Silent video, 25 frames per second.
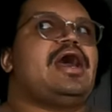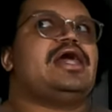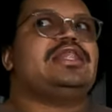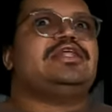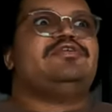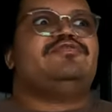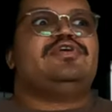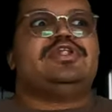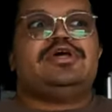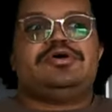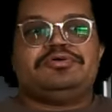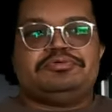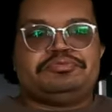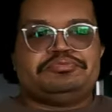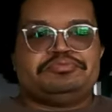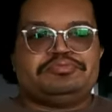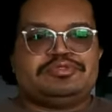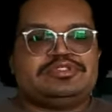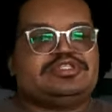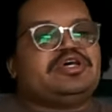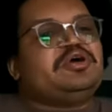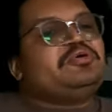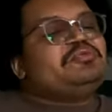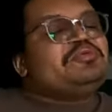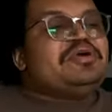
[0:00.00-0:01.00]
I live alone.
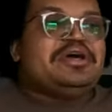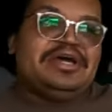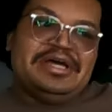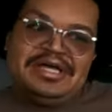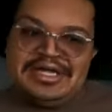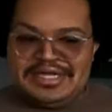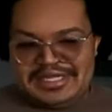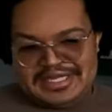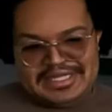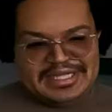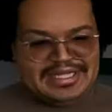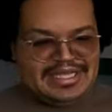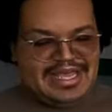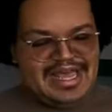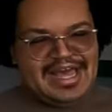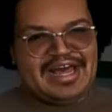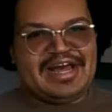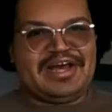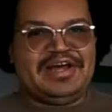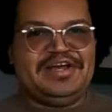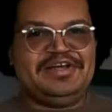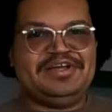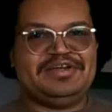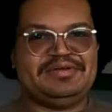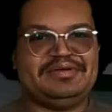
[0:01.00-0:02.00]
So
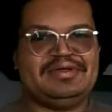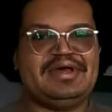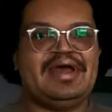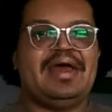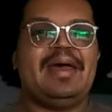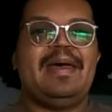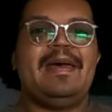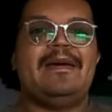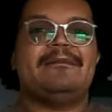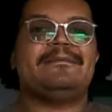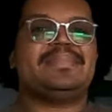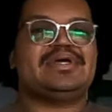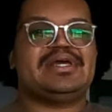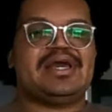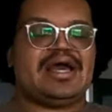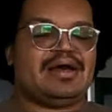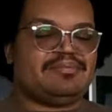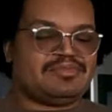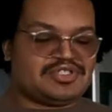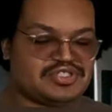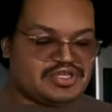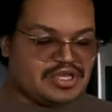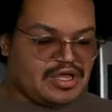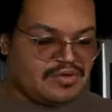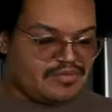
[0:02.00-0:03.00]
yeah, but yeah, I'm
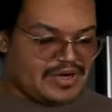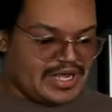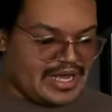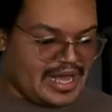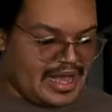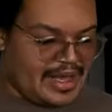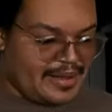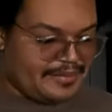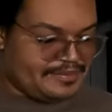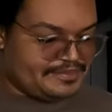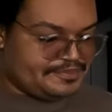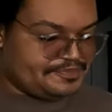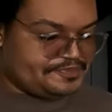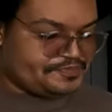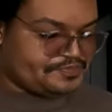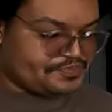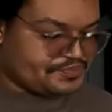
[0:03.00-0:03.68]
gonna show y'all what I got.